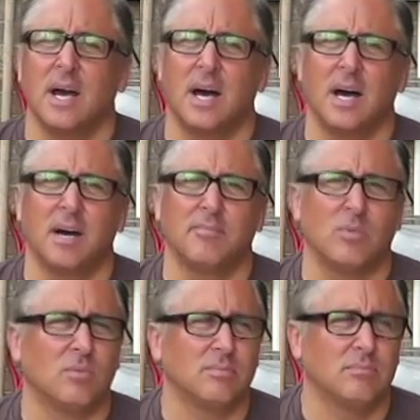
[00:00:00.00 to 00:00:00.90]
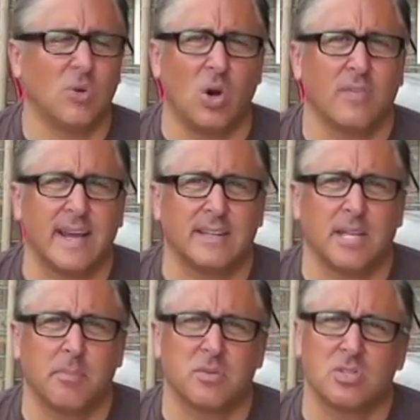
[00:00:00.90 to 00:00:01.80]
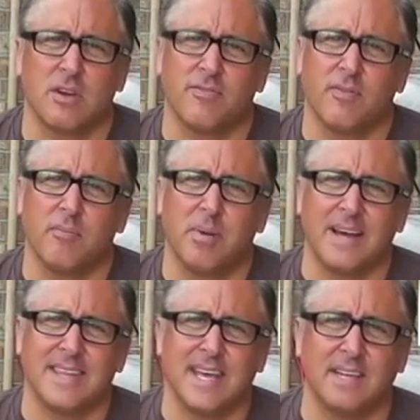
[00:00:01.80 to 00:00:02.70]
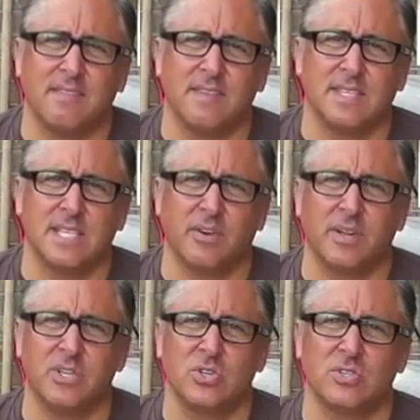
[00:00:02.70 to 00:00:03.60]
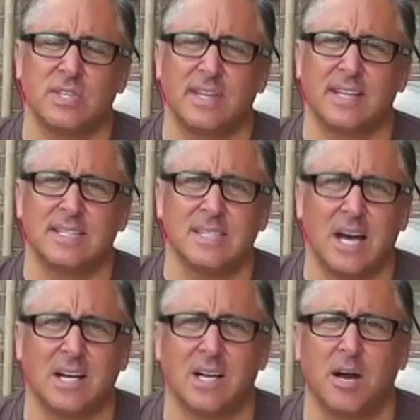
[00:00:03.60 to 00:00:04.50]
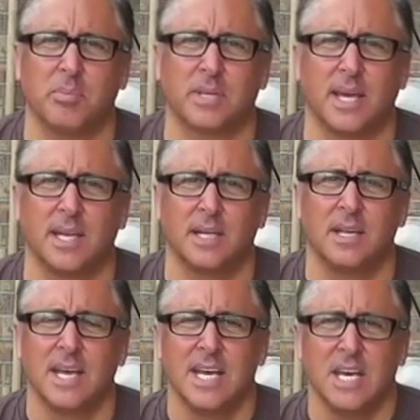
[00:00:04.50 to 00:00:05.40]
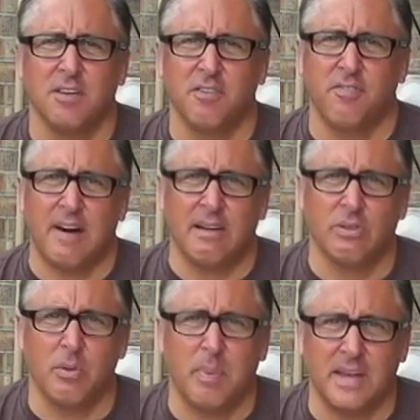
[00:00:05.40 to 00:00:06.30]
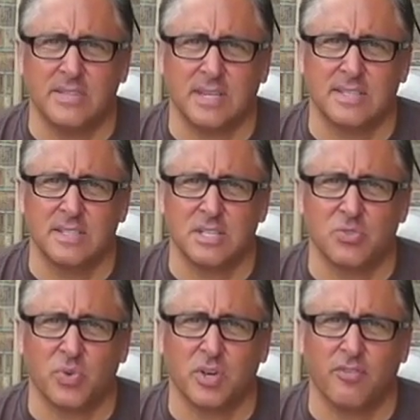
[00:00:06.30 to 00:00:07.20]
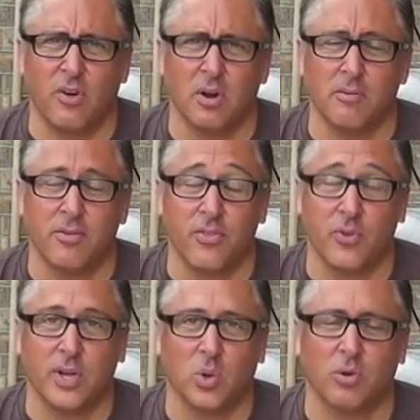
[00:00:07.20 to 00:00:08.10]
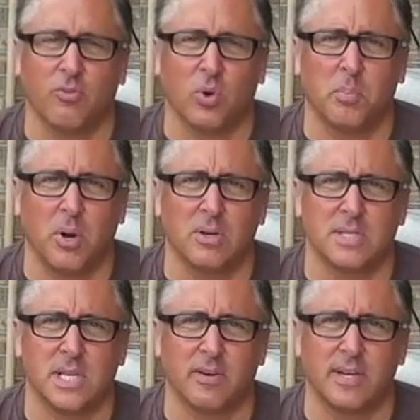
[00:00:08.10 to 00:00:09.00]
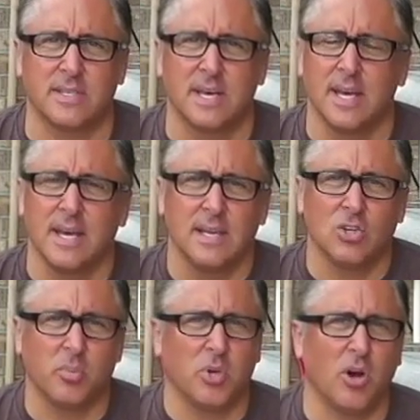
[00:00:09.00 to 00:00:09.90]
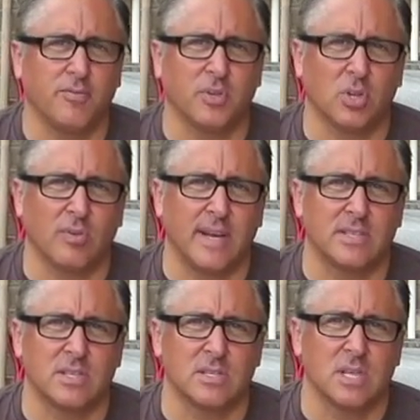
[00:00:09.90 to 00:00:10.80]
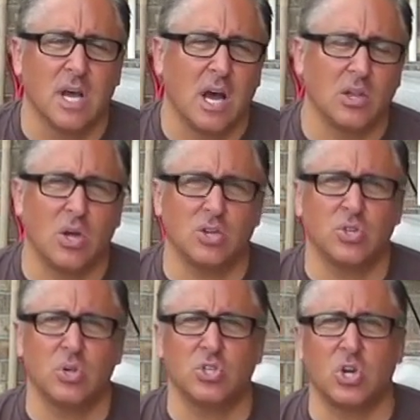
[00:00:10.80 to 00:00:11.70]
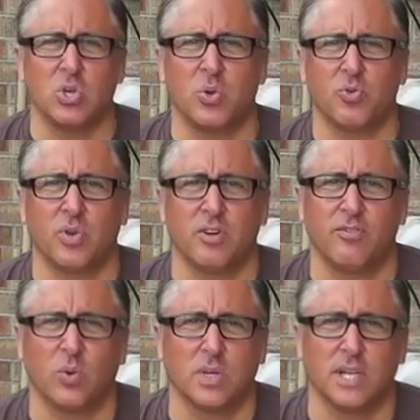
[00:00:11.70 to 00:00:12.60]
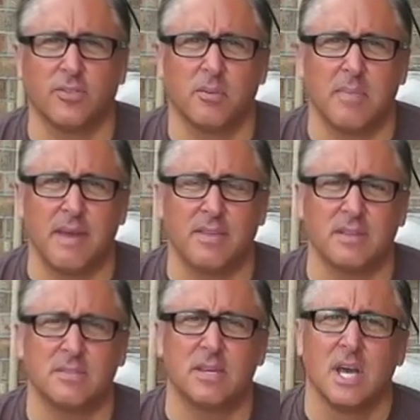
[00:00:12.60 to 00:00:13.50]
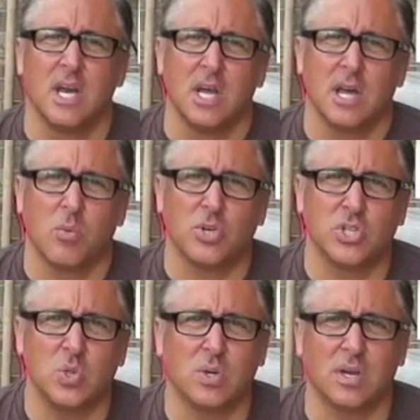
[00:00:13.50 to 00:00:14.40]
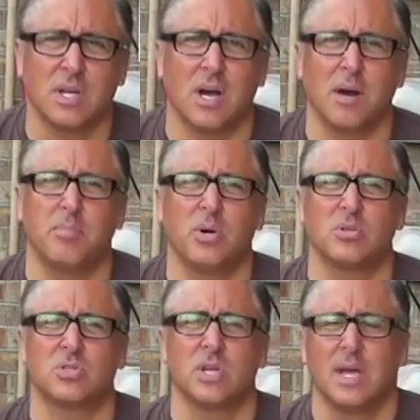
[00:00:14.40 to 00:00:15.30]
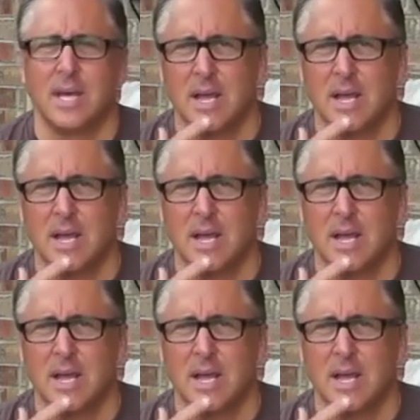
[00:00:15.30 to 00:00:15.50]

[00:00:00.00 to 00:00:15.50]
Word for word: um, all that type of stuff. By the end of this series, you'll see that it's not complicated. If you follow the basics in this three or four, three or four part series, you'll be off to the races. I'll also show you three or four different methods in which you can compost